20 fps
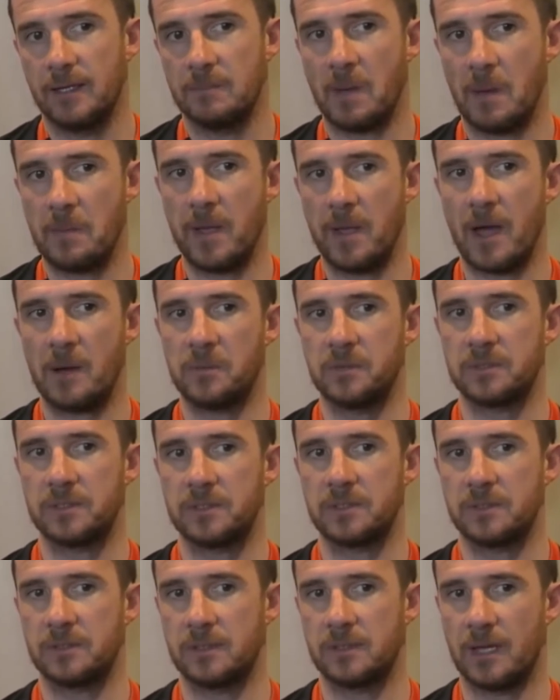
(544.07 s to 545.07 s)
maybe I
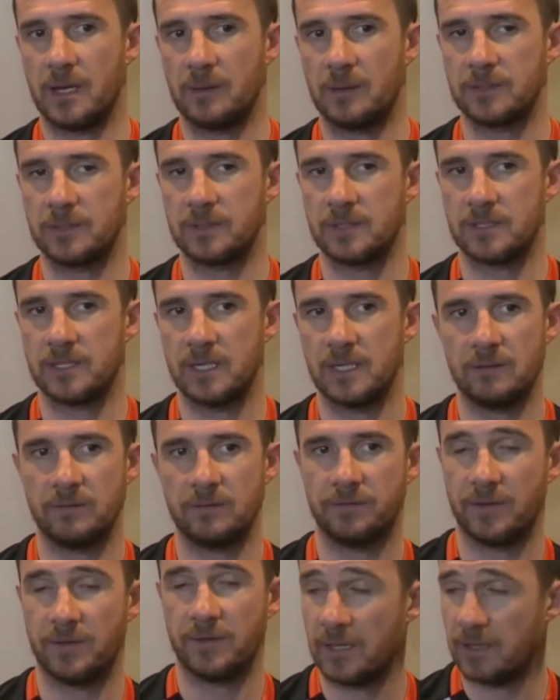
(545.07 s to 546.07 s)
wasn't seeing
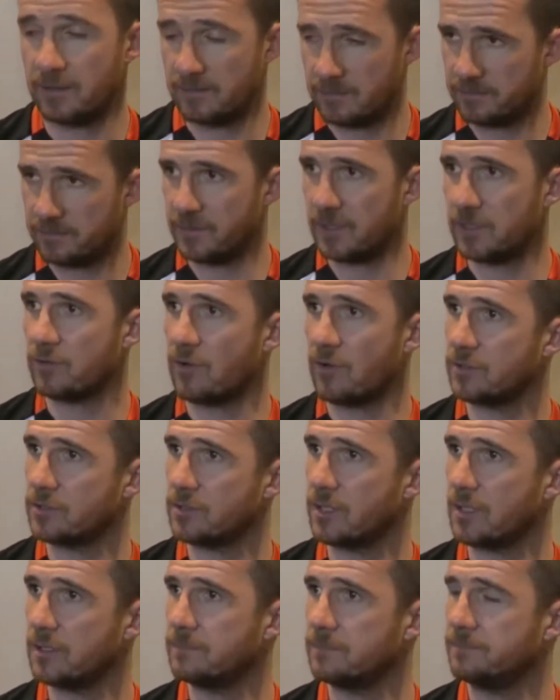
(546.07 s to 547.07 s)
for the
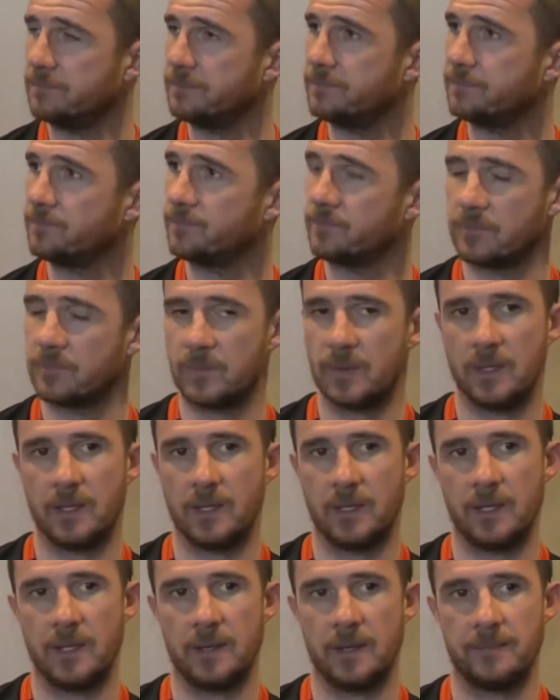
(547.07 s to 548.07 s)
touchline,
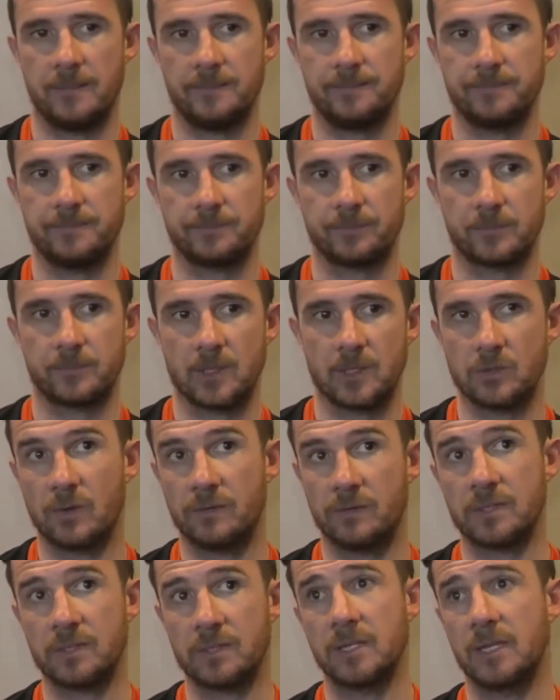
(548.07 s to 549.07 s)
because
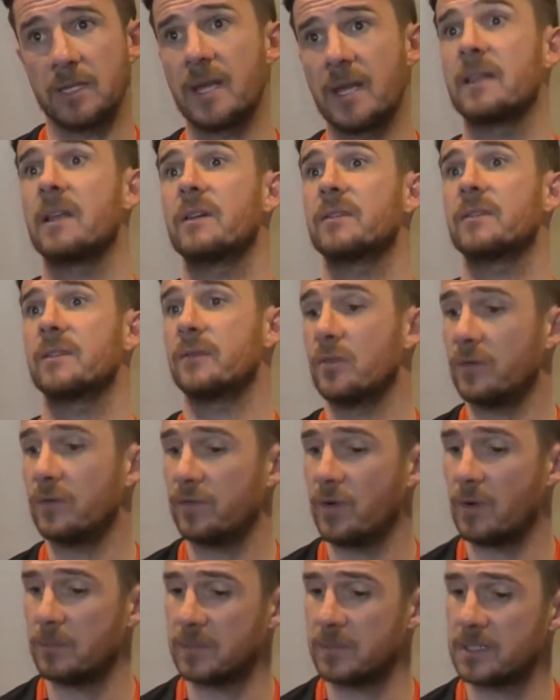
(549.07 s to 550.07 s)
obviously you get a different view
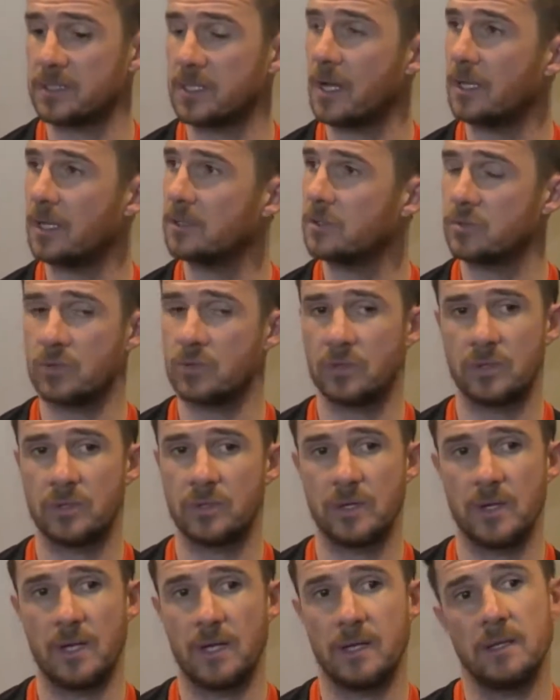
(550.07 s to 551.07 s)
if you're up in the stand. So
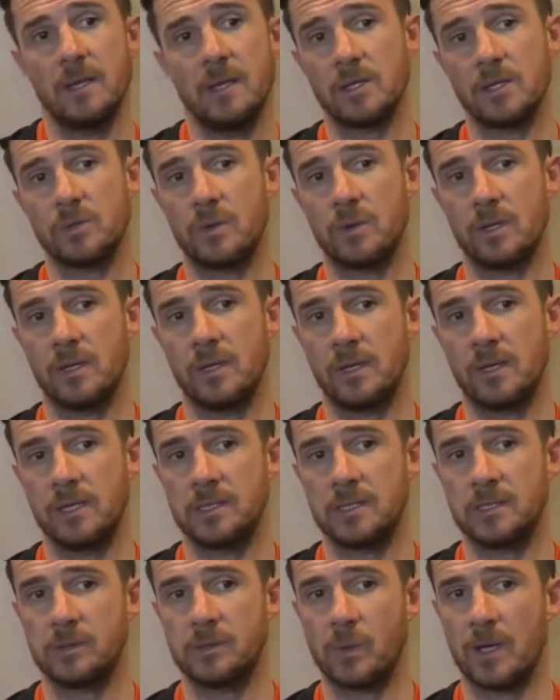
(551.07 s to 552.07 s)
that's one of the
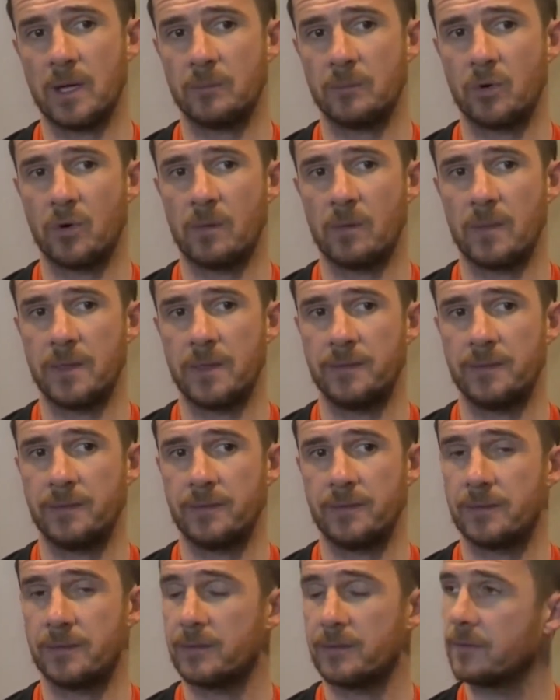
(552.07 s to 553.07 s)
reasons why I brought him
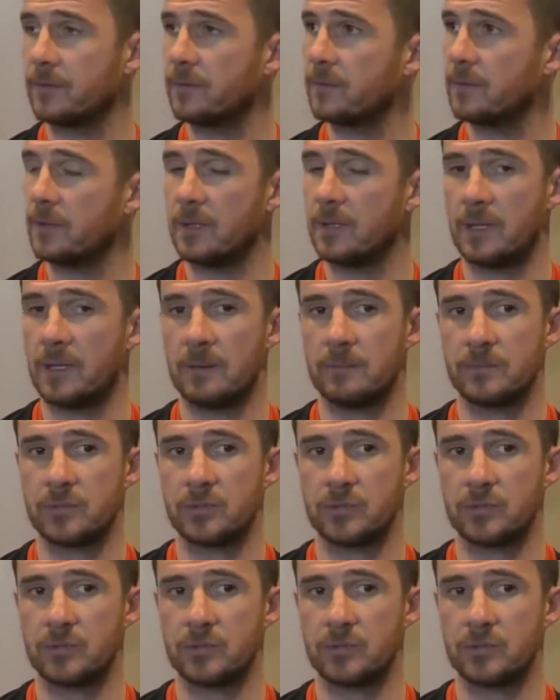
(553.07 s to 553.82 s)
in.